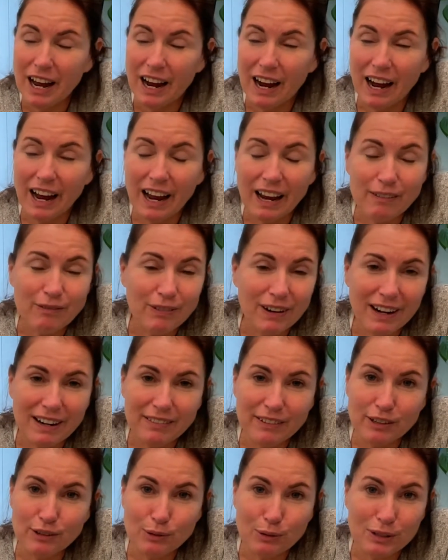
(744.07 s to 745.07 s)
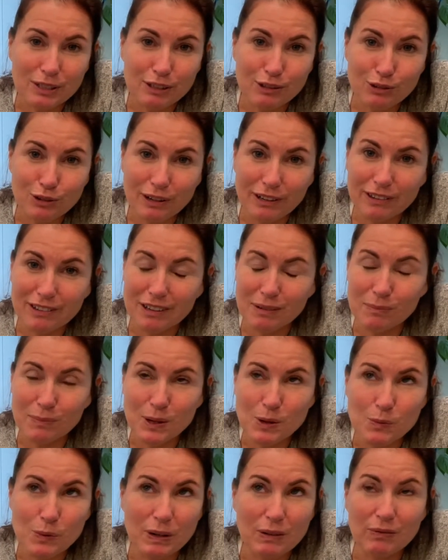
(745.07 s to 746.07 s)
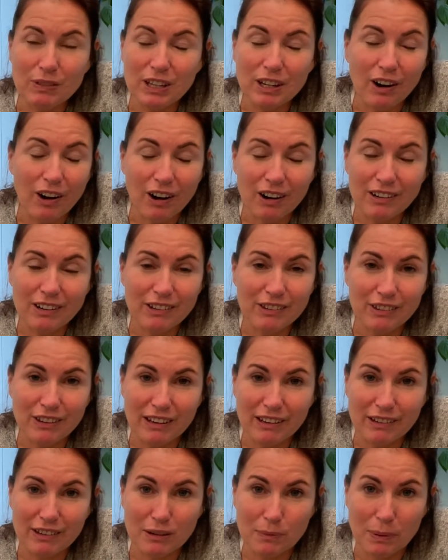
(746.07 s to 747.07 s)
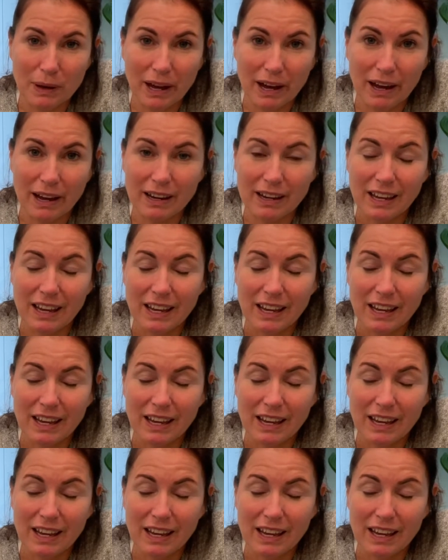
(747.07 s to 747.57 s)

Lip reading: I find that toiletries can be one of the hardest things to pack.